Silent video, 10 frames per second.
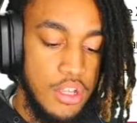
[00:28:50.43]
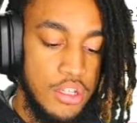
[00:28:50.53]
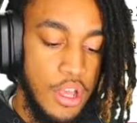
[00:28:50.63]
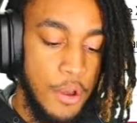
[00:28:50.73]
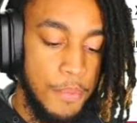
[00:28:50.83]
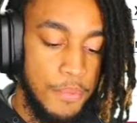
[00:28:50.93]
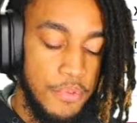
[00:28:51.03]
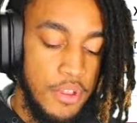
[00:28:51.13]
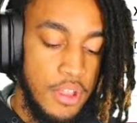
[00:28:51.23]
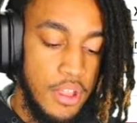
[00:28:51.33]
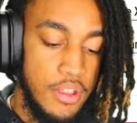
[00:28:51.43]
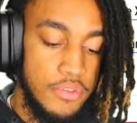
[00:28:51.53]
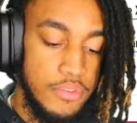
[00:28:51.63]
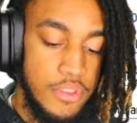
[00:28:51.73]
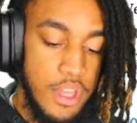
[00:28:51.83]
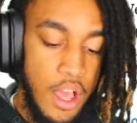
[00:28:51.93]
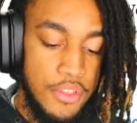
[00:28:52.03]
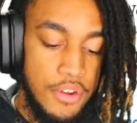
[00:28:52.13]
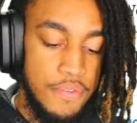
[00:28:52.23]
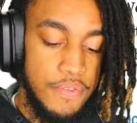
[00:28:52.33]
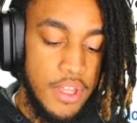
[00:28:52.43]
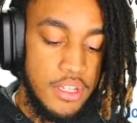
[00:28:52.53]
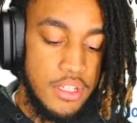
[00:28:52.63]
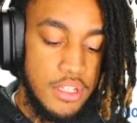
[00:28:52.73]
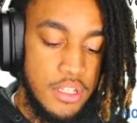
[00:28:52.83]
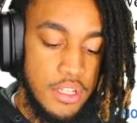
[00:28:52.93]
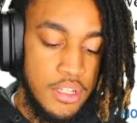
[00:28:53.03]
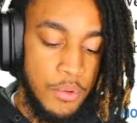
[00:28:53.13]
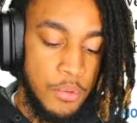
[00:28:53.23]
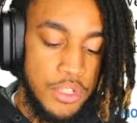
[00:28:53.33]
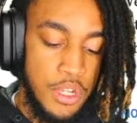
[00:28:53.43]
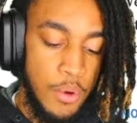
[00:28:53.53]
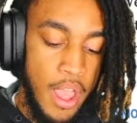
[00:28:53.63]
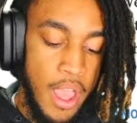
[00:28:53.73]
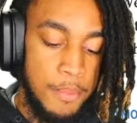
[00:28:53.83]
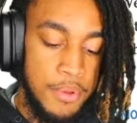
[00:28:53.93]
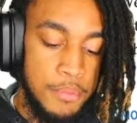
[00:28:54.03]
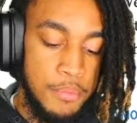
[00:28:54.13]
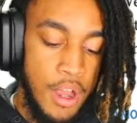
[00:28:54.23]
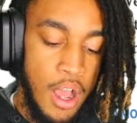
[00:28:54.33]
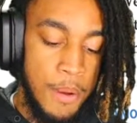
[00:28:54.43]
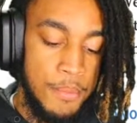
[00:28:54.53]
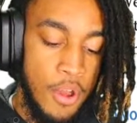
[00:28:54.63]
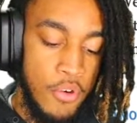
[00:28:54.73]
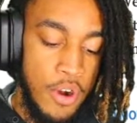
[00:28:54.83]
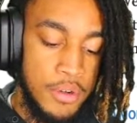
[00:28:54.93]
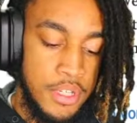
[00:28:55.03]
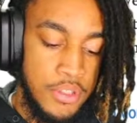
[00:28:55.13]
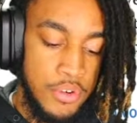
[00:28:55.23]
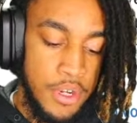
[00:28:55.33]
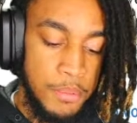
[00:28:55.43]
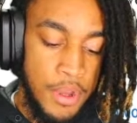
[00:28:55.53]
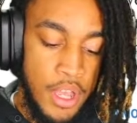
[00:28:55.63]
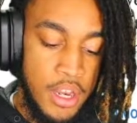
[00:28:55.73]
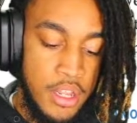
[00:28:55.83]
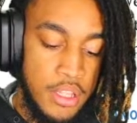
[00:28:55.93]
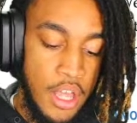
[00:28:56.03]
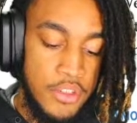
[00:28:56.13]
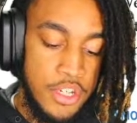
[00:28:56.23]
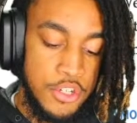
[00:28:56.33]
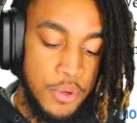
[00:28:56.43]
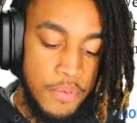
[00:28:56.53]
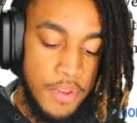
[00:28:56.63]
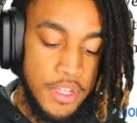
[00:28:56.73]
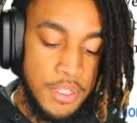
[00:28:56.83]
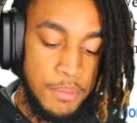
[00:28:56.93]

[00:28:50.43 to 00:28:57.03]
So the other events will still happen around E3, but the other digital events,